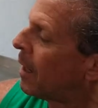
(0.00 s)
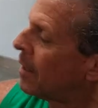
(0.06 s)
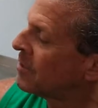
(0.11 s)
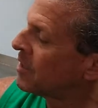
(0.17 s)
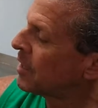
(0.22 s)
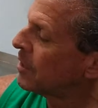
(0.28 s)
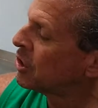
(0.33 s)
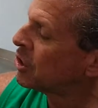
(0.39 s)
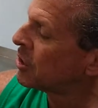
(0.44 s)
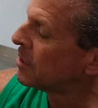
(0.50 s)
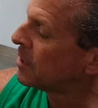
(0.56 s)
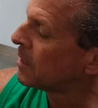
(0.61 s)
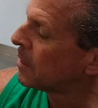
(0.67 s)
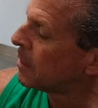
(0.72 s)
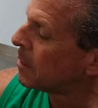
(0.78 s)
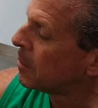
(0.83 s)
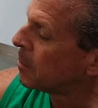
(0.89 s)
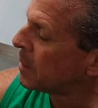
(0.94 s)
attention
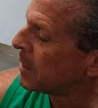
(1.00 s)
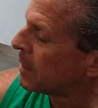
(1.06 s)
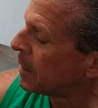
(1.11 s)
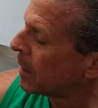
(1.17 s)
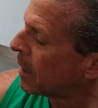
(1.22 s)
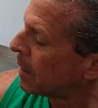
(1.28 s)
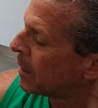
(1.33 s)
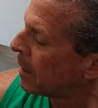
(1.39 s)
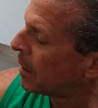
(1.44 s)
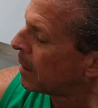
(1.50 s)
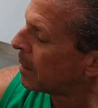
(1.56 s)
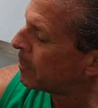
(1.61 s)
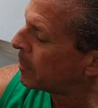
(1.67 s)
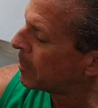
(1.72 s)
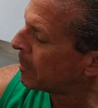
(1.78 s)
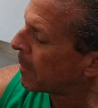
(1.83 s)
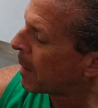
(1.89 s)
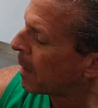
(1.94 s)
needed to be
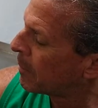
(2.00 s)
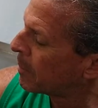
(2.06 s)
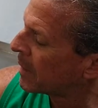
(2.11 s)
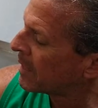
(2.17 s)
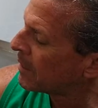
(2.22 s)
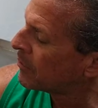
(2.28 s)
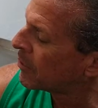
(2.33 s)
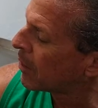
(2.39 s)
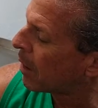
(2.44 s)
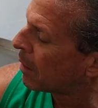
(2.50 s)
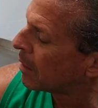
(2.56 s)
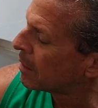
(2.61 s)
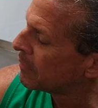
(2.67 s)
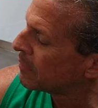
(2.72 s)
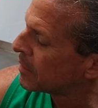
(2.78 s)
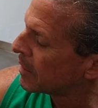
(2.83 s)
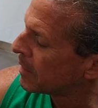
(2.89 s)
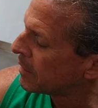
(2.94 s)
paid to all
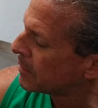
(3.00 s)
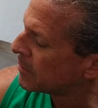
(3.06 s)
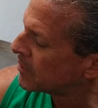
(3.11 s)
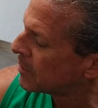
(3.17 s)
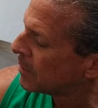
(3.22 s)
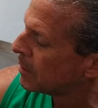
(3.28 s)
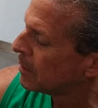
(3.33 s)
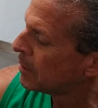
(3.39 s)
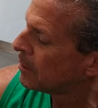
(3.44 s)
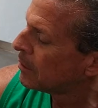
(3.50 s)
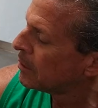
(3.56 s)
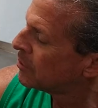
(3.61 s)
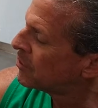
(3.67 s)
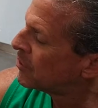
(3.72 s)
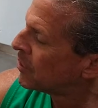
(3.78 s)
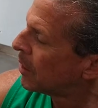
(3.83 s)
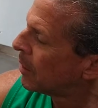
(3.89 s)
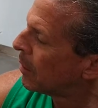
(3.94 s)
of these.
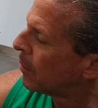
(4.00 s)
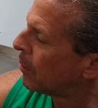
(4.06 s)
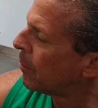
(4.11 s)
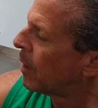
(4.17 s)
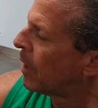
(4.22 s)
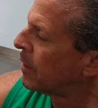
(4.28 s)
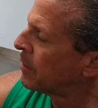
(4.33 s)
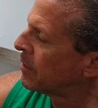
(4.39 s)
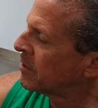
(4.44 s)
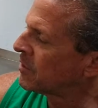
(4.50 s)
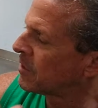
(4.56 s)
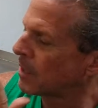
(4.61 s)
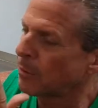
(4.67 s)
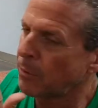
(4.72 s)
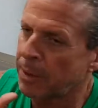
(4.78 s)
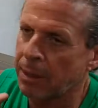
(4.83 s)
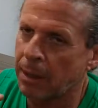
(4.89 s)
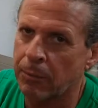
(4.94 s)
So this
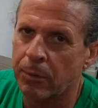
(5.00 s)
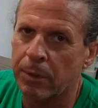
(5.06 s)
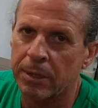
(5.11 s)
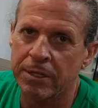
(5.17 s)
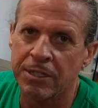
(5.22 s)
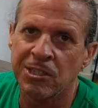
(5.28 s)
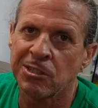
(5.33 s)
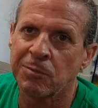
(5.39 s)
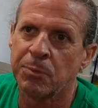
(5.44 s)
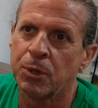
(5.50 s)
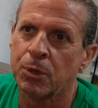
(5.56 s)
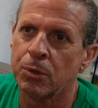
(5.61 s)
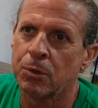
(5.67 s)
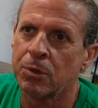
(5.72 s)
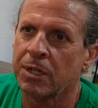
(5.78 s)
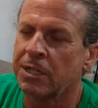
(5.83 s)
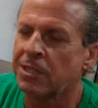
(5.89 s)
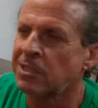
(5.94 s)
thing went on really
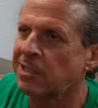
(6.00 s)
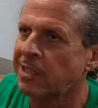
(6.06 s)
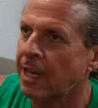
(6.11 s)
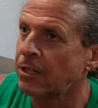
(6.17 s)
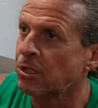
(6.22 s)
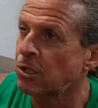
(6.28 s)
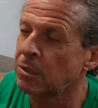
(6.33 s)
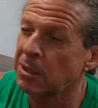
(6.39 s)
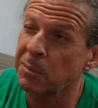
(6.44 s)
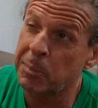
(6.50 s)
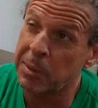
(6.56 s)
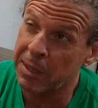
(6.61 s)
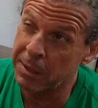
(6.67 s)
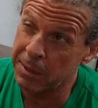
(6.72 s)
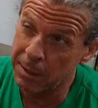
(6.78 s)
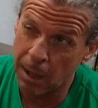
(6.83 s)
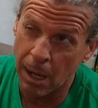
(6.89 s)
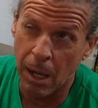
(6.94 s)
smooth. It's actually
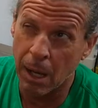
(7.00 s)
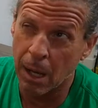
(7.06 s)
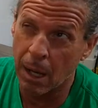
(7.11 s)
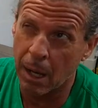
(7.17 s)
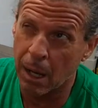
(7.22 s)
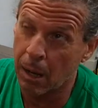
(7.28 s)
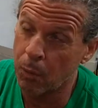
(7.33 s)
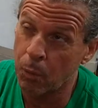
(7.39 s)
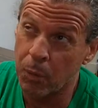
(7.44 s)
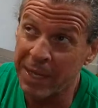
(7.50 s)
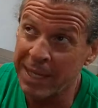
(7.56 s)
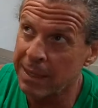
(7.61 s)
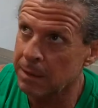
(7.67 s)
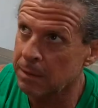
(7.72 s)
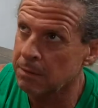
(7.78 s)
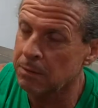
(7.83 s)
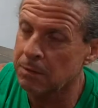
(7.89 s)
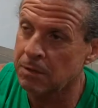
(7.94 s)
been a
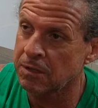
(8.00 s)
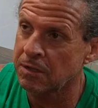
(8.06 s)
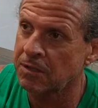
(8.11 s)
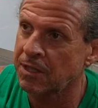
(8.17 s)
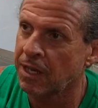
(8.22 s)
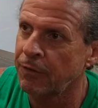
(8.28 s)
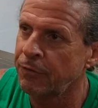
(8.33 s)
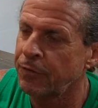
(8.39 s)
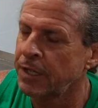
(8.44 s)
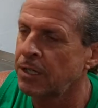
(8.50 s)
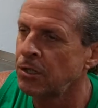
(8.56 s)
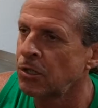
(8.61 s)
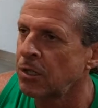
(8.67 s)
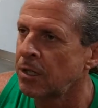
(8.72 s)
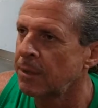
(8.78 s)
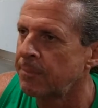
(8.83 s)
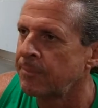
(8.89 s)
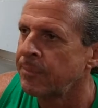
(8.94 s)
week since I
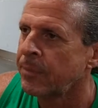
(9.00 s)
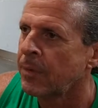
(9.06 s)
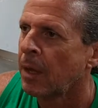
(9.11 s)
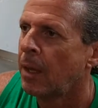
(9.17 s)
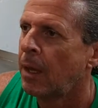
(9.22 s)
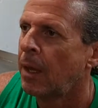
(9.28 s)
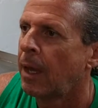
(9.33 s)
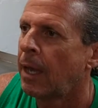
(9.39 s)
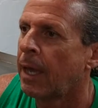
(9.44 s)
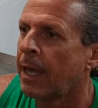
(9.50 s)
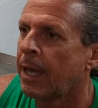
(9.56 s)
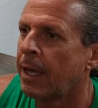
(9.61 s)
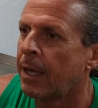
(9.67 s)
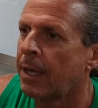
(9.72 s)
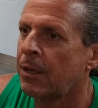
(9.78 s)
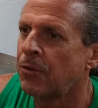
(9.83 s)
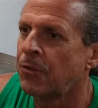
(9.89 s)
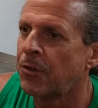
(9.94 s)
finished it.
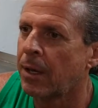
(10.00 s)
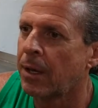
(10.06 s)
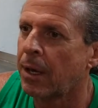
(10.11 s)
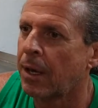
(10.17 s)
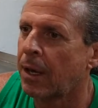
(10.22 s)
And